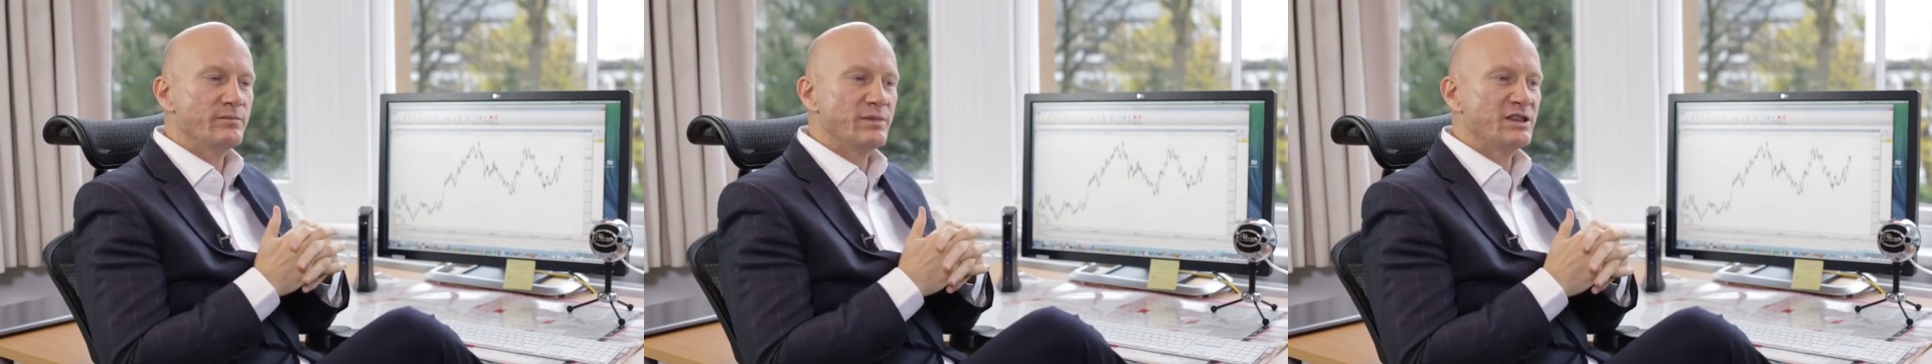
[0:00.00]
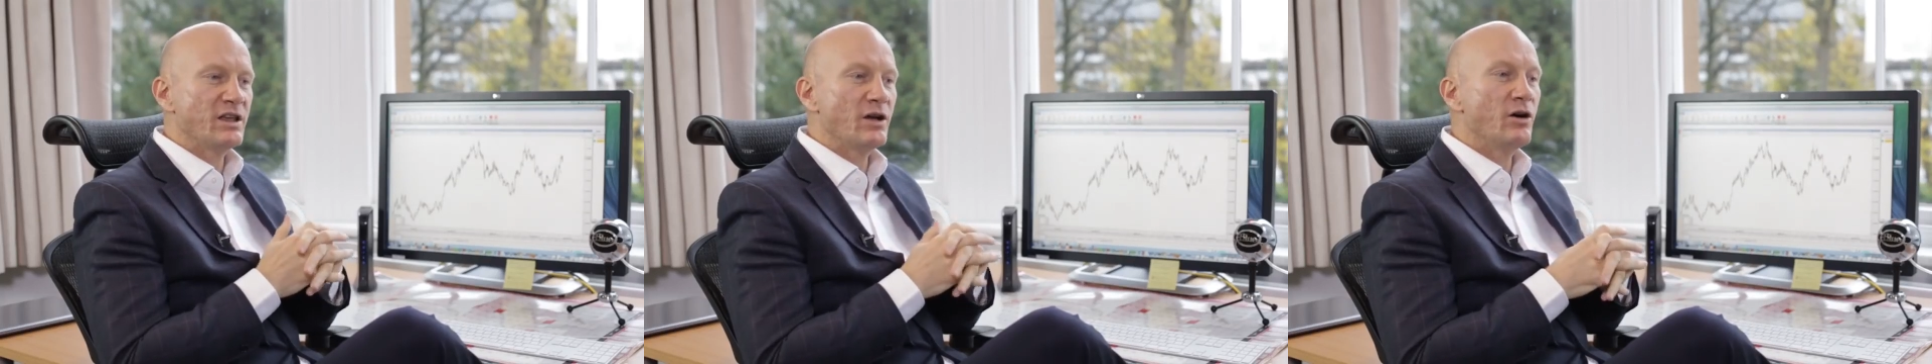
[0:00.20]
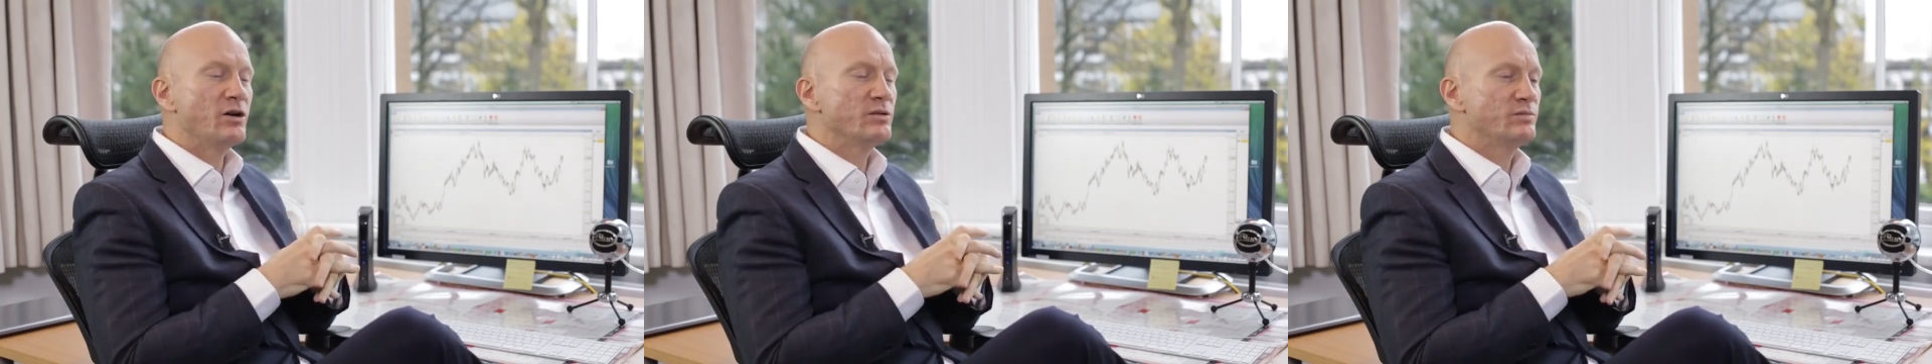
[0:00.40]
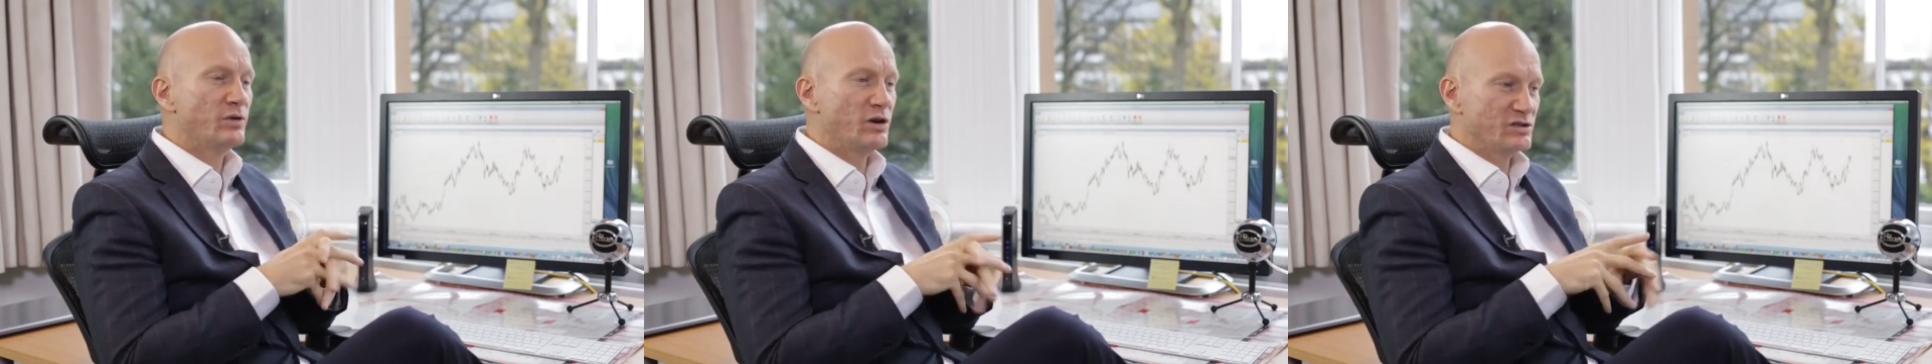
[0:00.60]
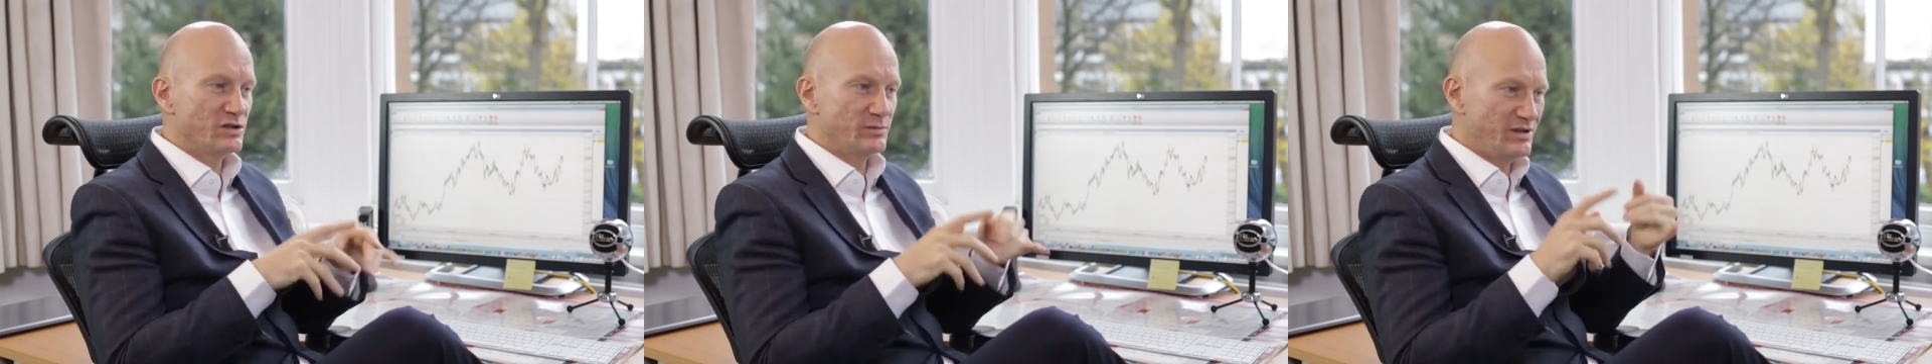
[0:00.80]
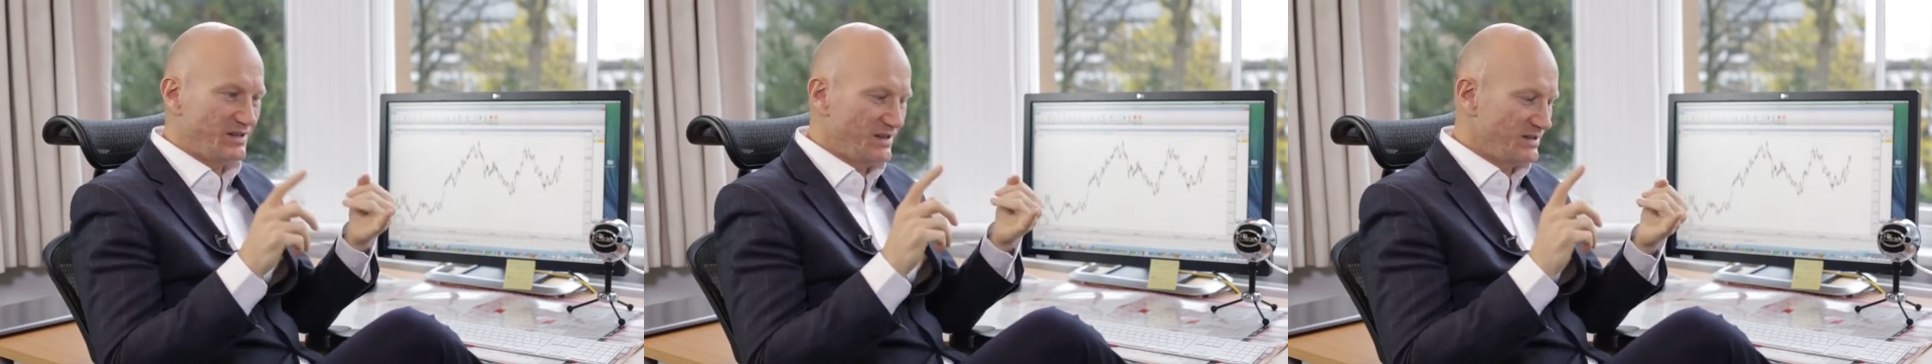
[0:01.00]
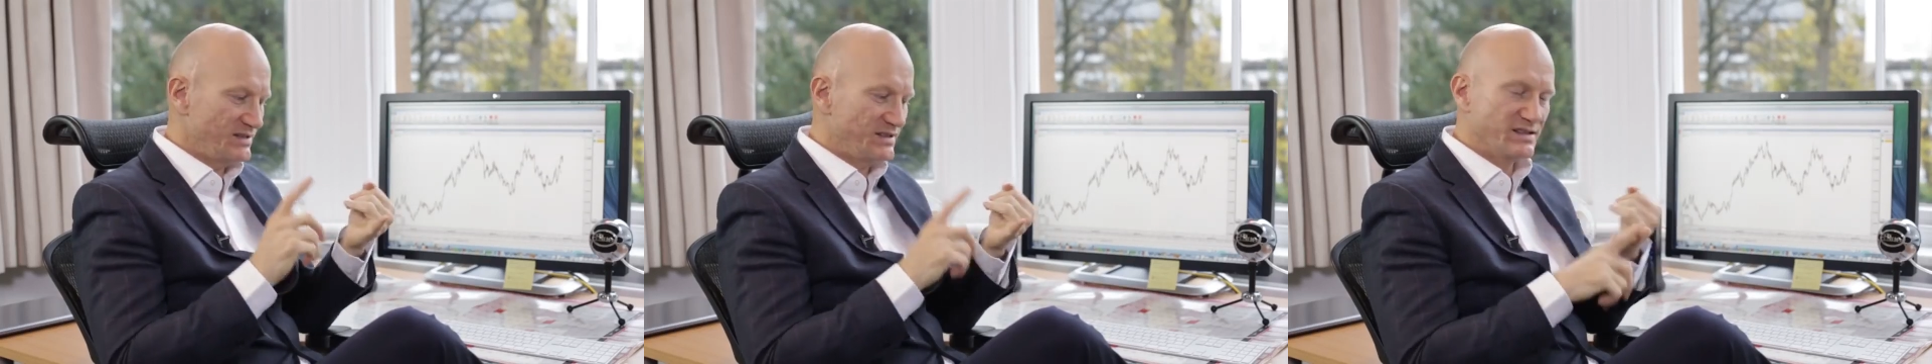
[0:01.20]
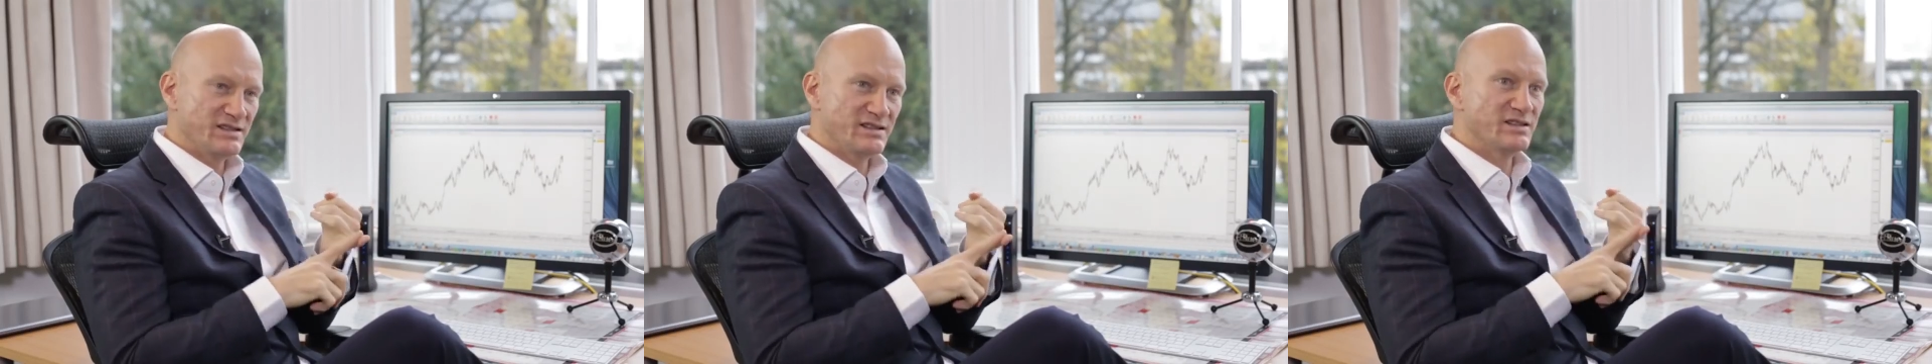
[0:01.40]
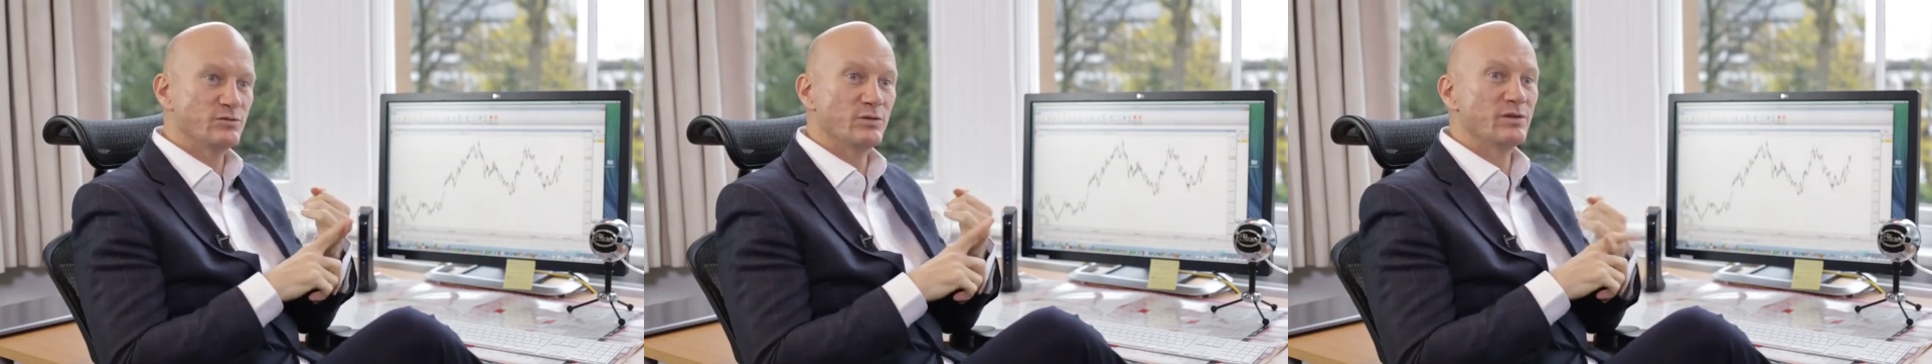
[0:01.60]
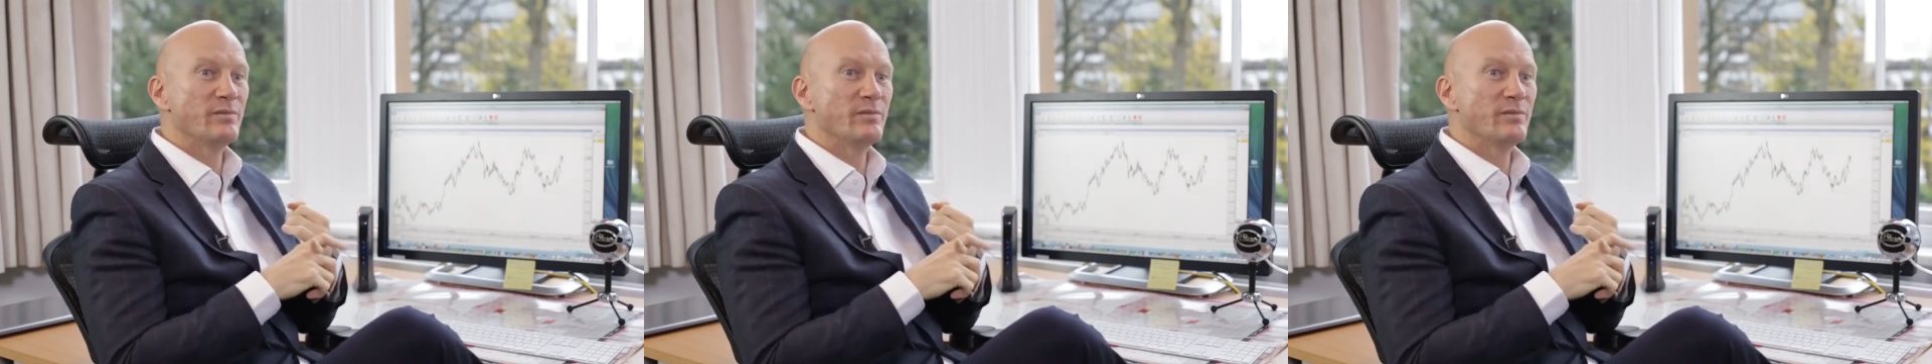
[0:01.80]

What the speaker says: but they aren't possibly consistent